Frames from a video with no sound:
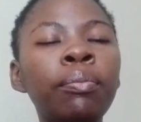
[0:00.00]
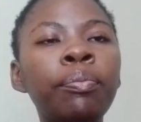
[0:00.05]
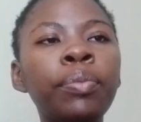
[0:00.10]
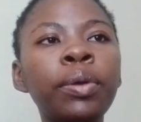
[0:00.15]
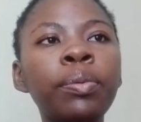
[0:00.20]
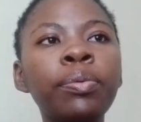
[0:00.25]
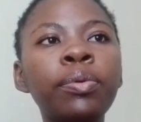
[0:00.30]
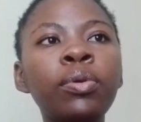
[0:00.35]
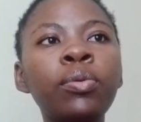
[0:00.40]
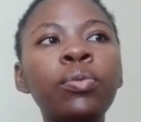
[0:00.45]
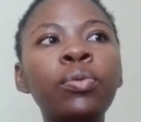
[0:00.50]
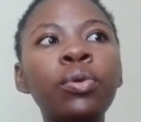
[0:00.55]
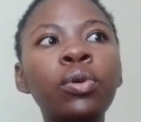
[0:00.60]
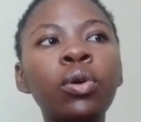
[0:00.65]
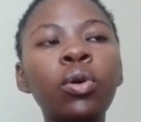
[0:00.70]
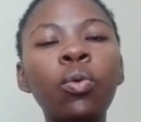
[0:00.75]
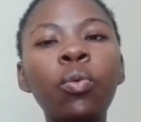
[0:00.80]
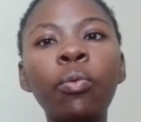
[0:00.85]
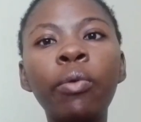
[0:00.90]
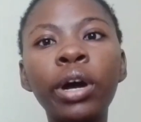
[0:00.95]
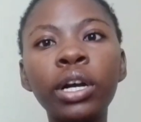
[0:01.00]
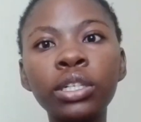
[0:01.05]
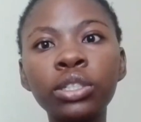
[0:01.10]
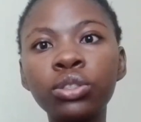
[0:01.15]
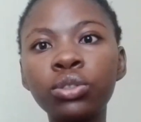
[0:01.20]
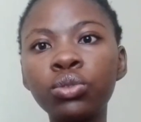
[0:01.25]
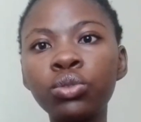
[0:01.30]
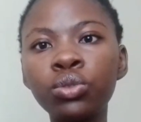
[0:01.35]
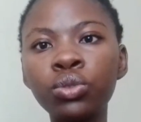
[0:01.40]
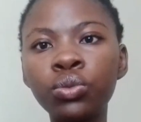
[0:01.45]
people will
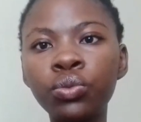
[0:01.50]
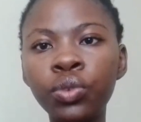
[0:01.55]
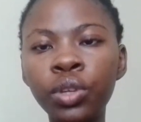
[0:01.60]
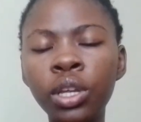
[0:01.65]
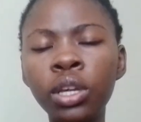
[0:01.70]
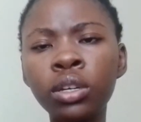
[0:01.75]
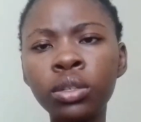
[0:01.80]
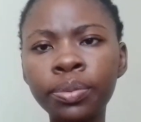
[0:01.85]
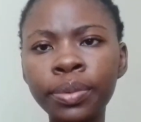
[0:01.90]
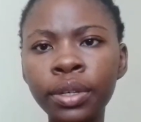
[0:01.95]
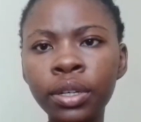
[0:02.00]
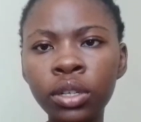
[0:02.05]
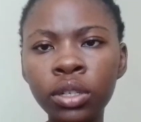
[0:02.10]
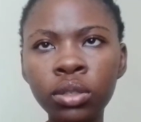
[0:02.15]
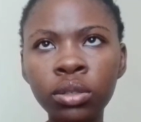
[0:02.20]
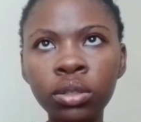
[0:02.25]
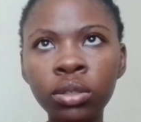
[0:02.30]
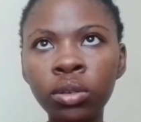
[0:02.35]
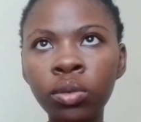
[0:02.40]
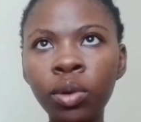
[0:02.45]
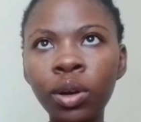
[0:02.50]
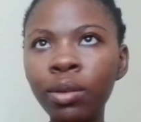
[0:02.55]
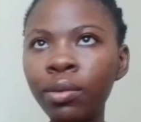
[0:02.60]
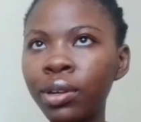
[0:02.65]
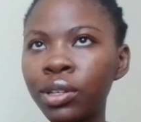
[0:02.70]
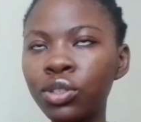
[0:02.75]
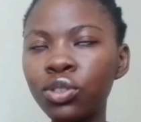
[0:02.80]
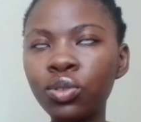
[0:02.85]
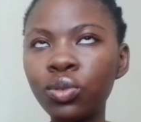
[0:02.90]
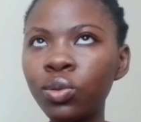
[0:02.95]
watch those videos because no one
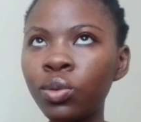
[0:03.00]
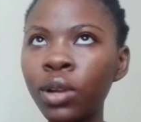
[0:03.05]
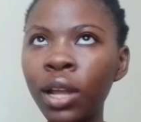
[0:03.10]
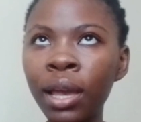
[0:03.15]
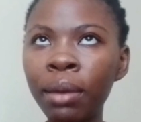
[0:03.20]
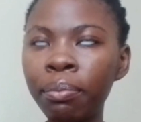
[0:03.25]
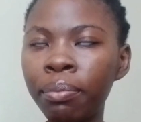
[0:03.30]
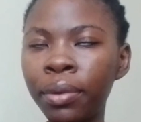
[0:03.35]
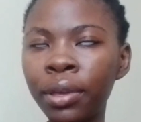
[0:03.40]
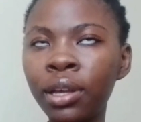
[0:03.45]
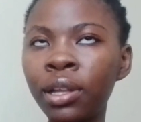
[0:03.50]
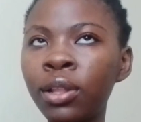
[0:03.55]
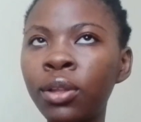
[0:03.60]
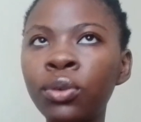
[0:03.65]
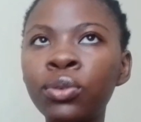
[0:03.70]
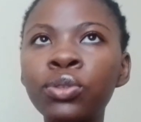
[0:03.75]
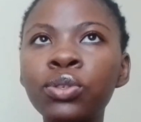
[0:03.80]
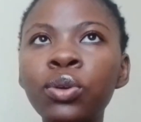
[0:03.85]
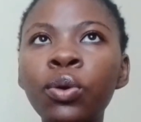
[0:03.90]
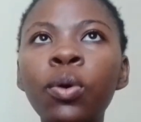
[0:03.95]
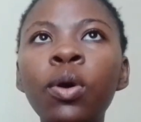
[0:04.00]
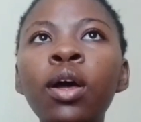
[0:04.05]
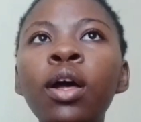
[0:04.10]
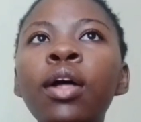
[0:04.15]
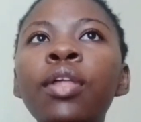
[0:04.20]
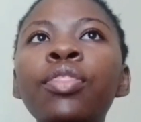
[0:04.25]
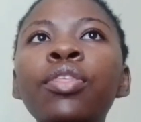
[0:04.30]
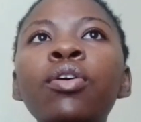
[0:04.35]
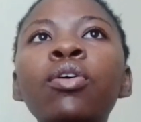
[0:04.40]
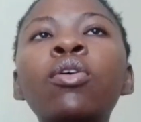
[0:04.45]
wants to like be alone, so
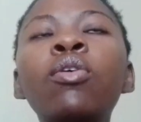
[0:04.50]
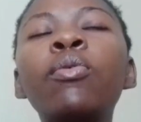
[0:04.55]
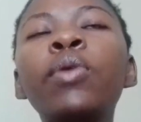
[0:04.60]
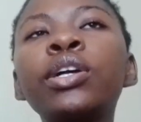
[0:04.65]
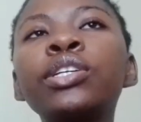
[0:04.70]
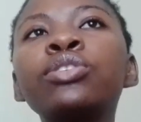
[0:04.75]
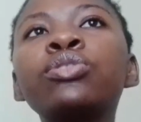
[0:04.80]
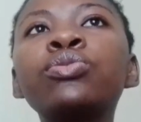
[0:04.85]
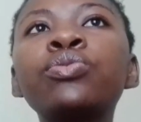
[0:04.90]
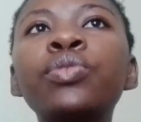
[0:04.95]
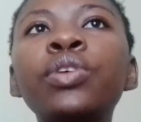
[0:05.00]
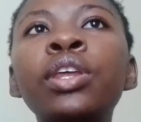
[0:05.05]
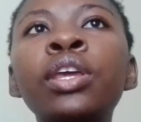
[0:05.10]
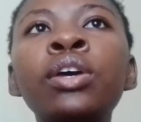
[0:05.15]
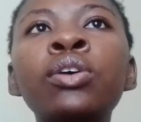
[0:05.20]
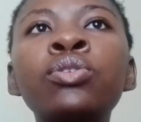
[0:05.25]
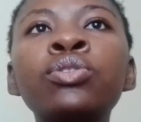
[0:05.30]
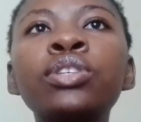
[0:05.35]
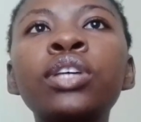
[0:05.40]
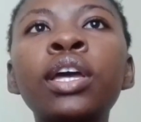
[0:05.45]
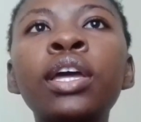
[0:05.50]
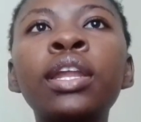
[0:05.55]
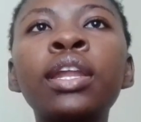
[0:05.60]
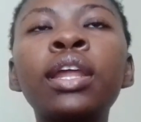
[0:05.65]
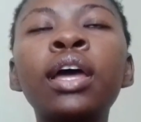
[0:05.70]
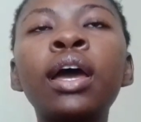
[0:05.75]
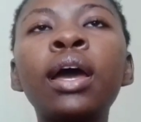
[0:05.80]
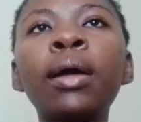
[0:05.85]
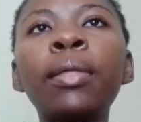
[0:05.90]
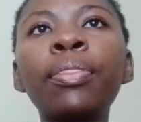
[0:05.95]
they will watch those videos,
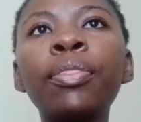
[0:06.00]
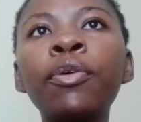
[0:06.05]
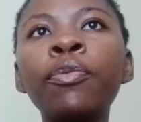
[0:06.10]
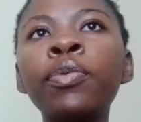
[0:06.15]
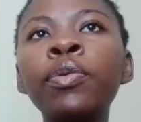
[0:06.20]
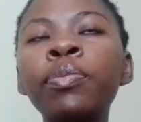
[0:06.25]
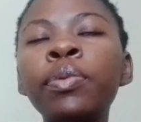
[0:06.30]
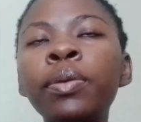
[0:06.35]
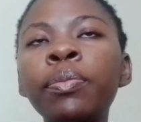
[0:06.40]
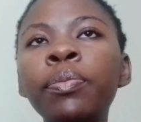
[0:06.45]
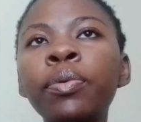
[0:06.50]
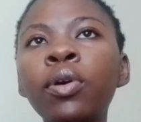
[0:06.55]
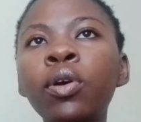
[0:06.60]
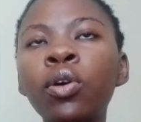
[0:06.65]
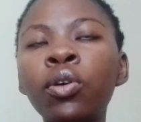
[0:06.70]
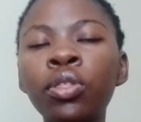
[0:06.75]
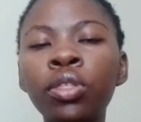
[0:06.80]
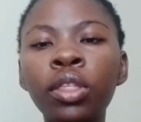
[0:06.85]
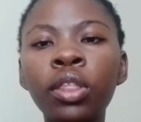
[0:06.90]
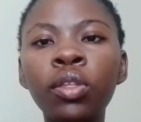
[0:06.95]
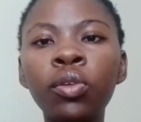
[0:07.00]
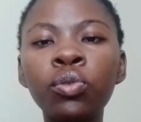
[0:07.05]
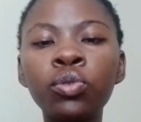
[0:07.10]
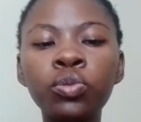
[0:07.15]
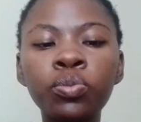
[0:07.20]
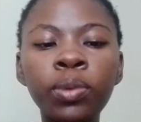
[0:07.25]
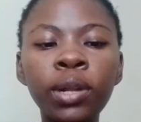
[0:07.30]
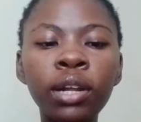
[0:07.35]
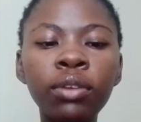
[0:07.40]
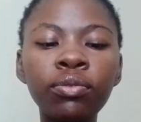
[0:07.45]
and there'll be people on
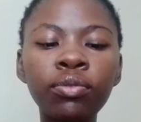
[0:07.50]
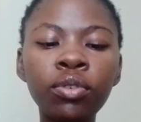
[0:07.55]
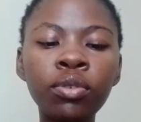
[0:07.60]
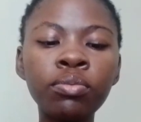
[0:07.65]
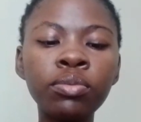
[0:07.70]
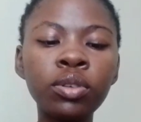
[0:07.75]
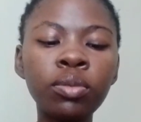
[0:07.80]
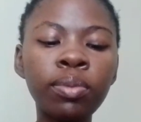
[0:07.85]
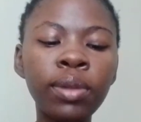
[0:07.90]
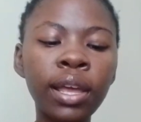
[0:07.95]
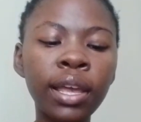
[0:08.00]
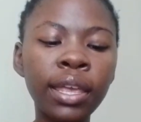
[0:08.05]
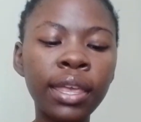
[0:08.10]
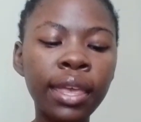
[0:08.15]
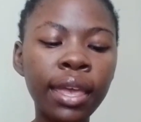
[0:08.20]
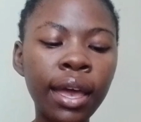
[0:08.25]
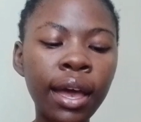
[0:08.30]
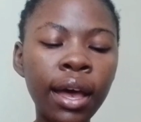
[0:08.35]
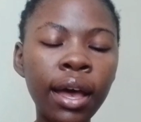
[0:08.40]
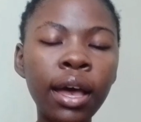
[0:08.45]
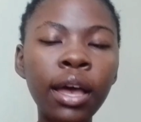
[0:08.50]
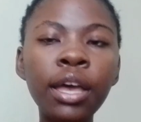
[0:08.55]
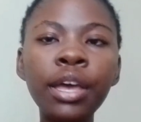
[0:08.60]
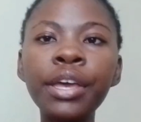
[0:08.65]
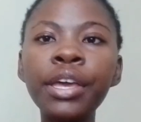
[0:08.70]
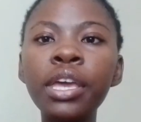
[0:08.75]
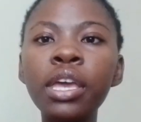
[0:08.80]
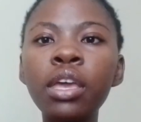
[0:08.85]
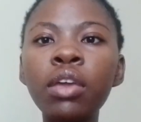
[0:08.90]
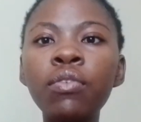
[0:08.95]
those platforms will be like, yeah,
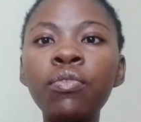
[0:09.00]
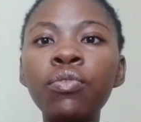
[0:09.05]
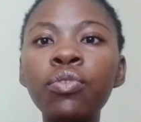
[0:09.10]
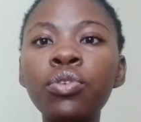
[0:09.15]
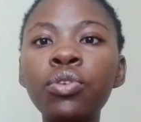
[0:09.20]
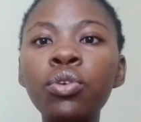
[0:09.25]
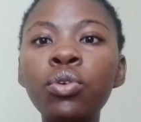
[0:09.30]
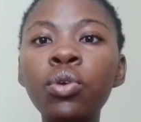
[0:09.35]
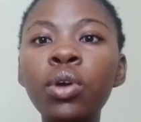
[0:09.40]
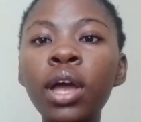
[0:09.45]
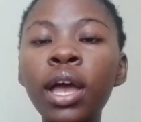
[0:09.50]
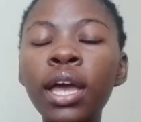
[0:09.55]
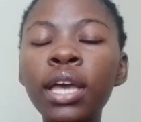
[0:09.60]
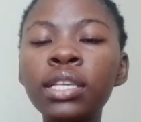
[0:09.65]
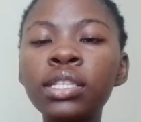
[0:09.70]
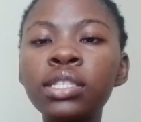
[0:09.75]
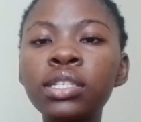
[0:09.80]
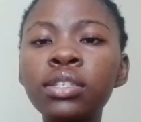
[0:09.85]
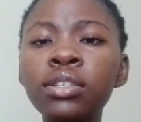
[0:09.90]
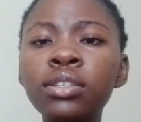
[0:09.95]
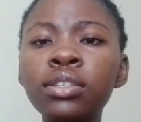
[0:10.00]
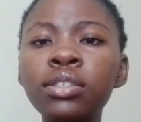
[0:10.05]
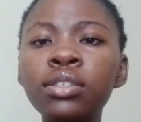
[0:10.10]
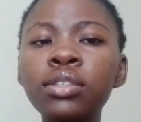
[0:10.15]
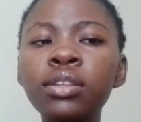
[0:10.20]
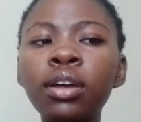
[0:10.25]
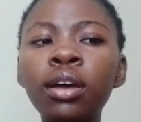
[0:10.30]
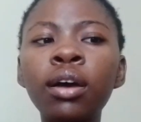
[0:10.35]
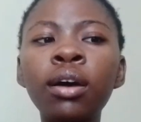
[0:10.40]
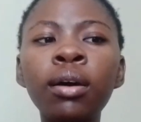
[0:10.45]
if you guys
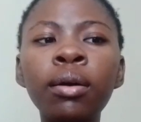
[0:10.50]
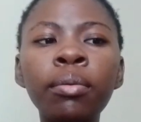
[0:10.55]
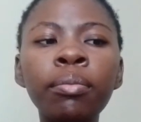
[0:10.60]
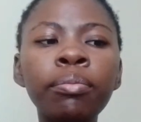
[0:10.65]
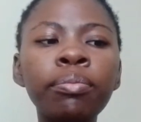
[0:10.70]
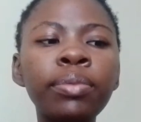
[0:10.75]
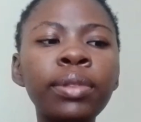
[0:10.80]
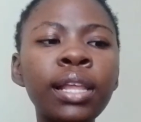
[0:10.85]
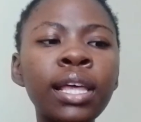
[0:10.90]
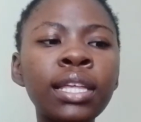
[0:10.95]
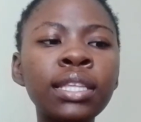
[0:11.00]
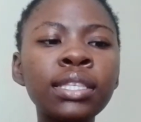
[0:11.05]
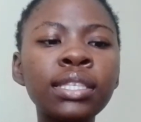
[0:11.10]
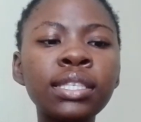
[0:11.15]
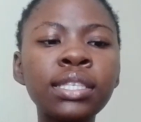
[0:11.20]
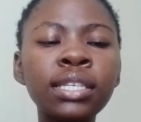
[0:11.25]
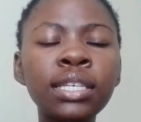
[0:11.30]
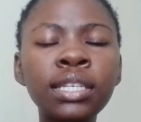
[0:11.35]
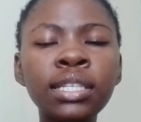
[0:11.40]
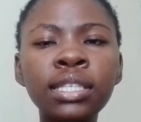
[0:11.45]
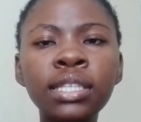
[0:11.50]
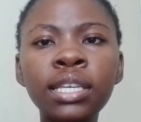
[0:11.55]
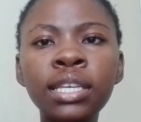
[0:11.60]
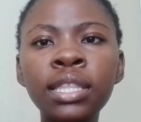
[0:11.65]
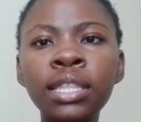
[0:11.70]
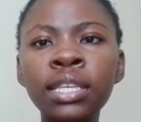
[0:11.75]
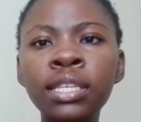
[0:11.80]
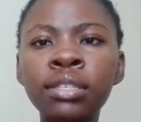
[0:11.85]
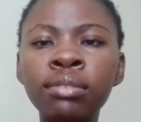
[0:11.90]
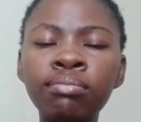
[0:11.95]
just plant seeds
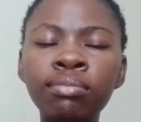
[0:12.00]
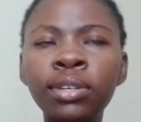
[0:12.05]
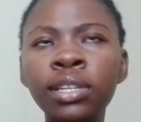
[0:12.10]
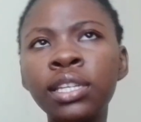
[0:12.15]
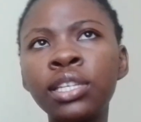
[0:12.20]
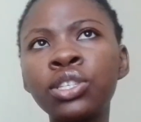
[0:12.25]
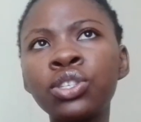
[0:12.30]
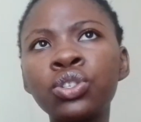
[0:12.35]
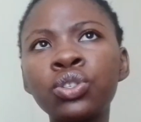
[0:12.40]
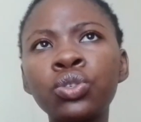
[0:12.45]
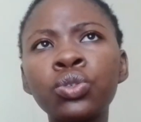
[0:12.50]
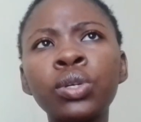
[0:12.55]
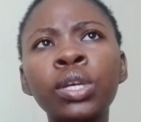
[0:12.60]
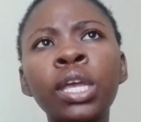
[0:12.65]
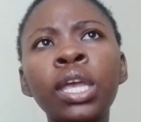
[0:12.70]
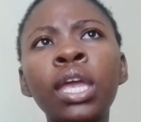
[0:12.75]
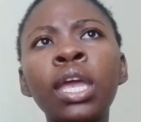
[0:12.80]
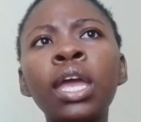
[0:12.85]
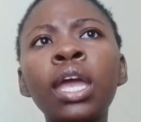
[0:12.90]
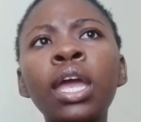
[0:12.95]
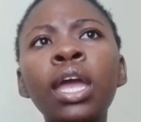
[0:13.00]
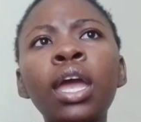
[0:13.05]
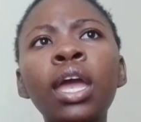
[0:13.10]
in this ministry,